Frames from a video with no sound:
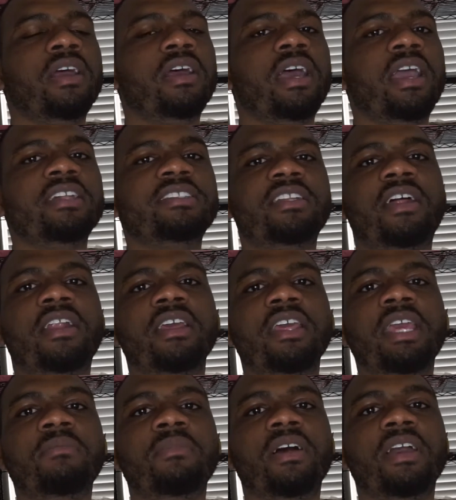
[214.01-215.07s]
and send out an
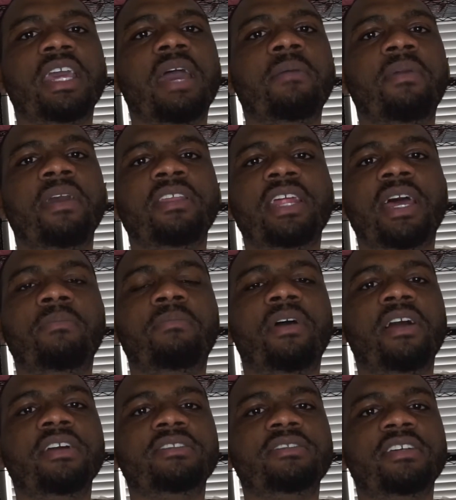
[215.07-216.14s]
email campaign to that
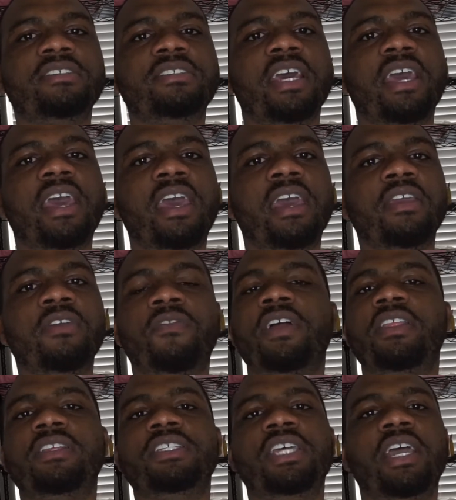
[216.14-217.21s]
person and say, hey, you
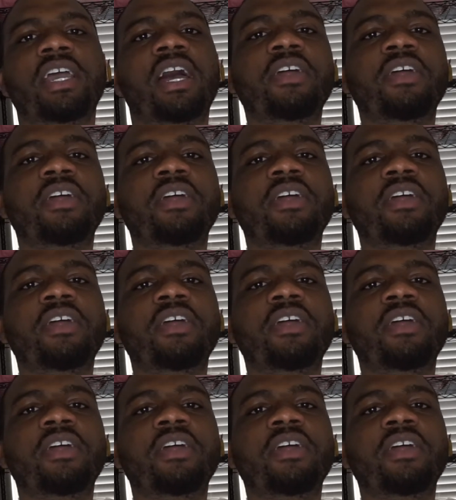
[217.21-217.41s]
forgot to check out.